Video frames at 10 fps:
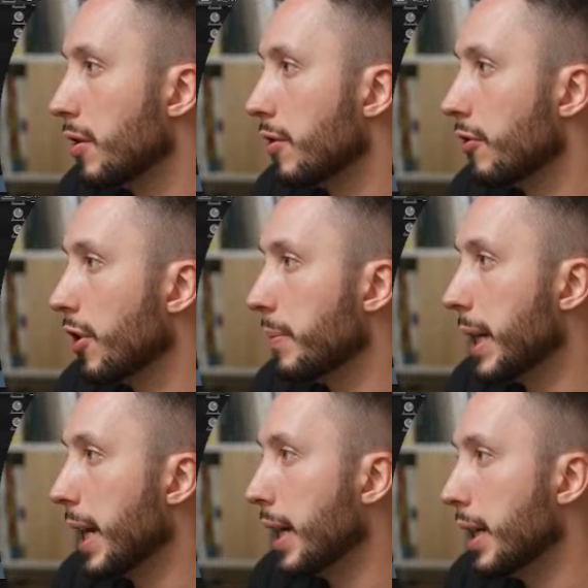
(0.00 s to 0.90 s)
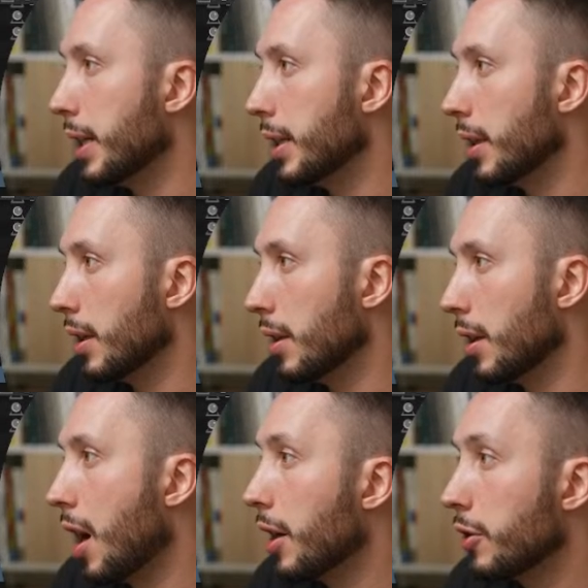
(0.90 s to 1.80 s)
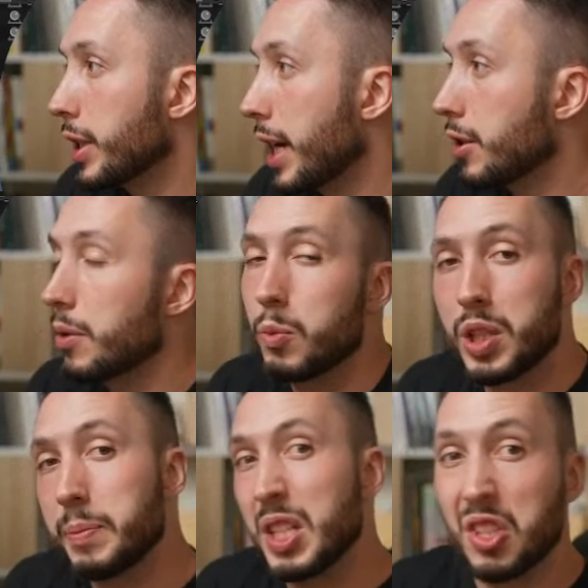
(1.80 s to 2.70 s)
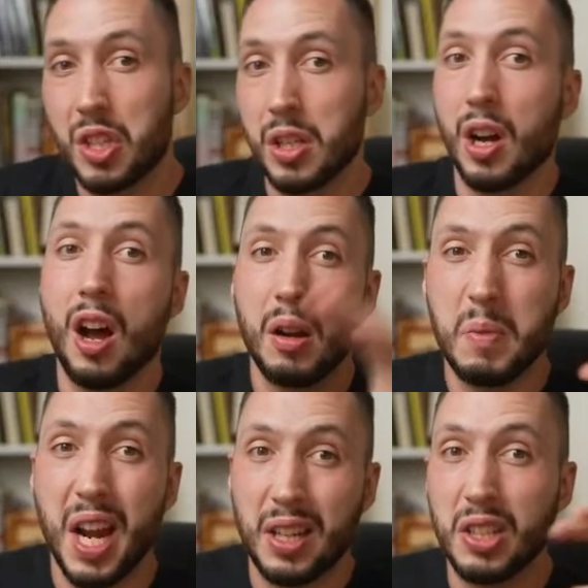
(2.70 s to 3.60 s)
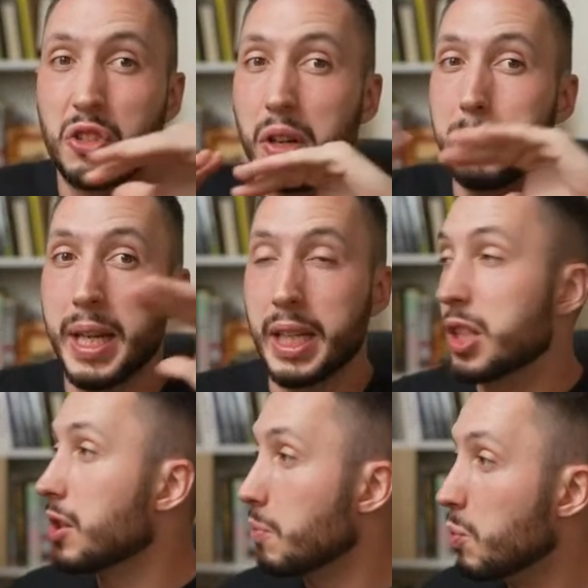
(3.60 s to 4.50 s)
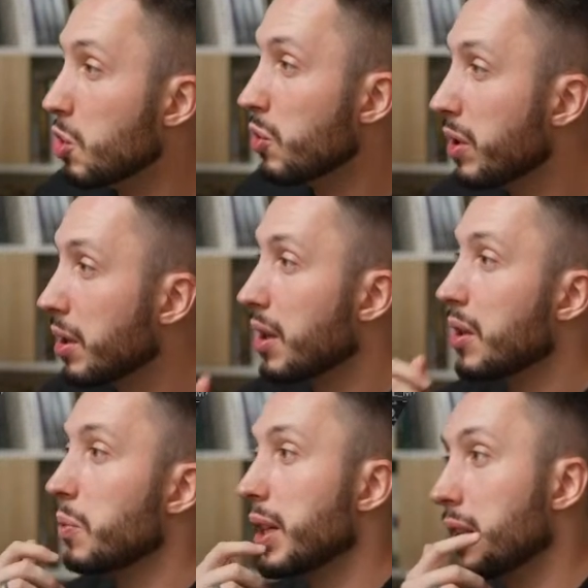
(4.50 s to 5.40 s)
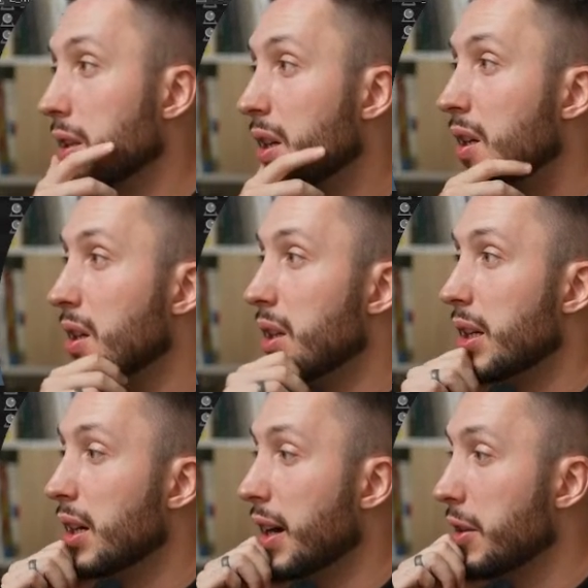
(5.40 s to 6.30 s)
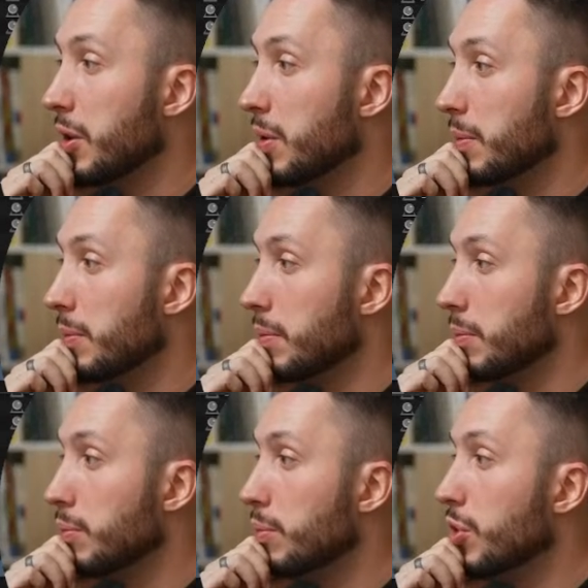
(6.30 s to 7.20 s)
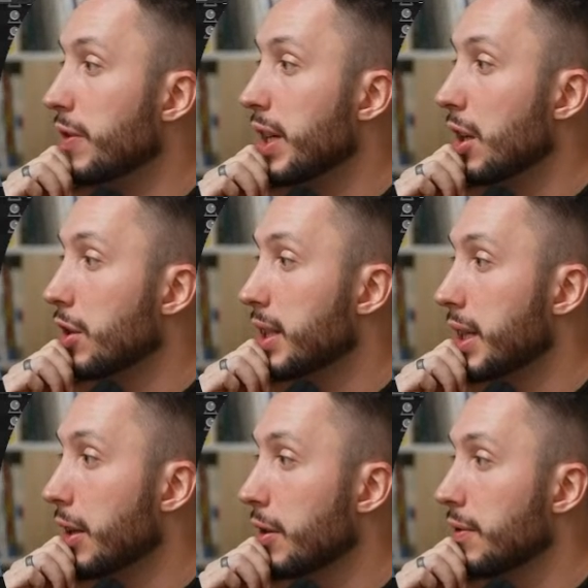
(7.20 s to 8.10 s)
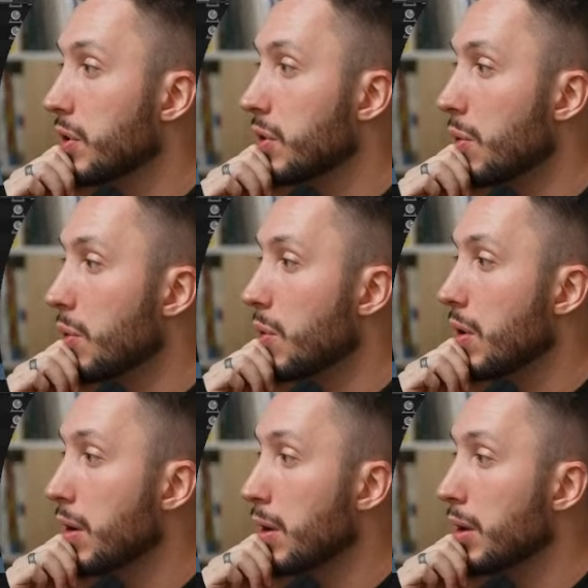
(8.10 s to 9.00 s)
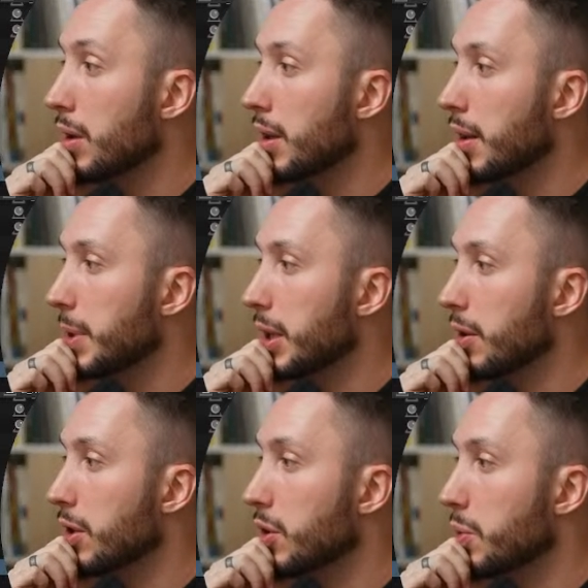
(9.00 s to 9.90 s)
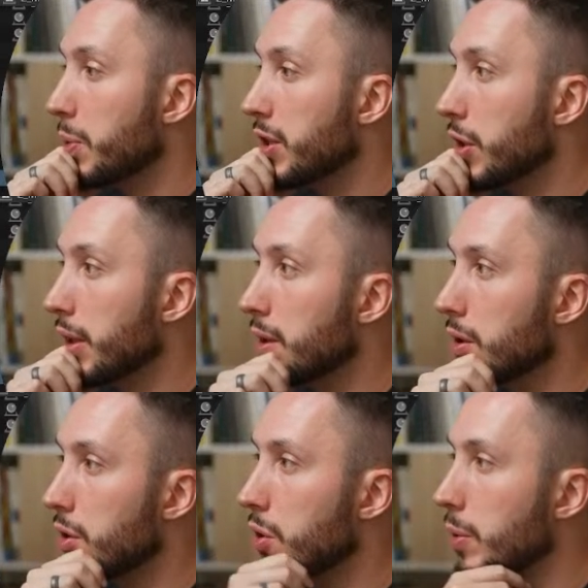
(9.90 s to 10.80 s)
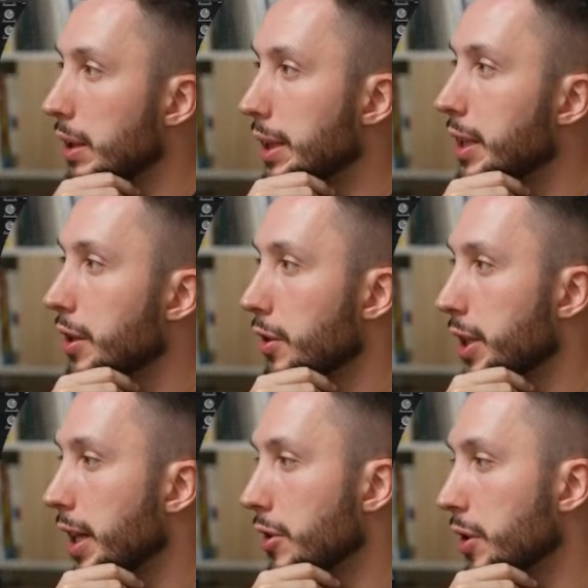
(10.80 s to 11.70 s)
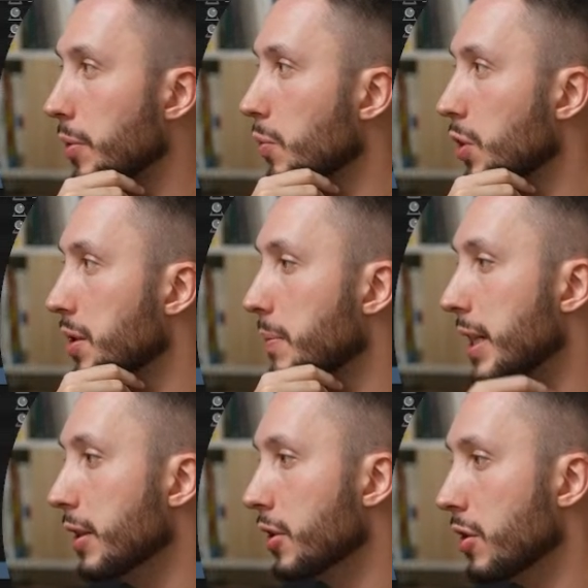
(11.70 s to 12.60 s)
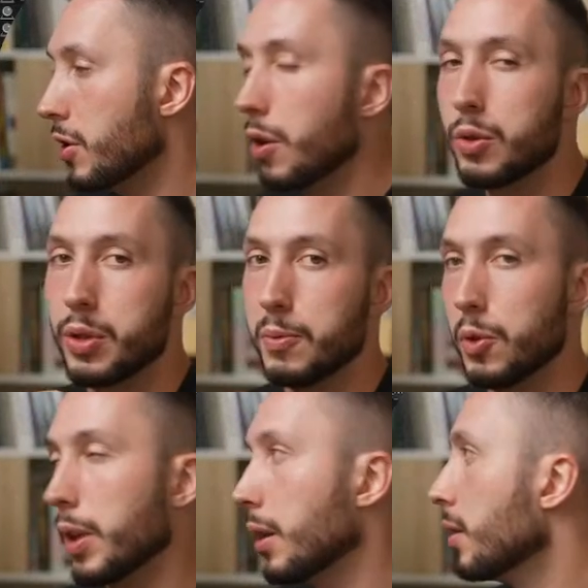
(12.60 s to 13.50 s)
from a auto tangent, which means it's going to automatically try to make it smooth. We can either move it ourselves or come here and switch it to a linear tangent, which means no smoothing.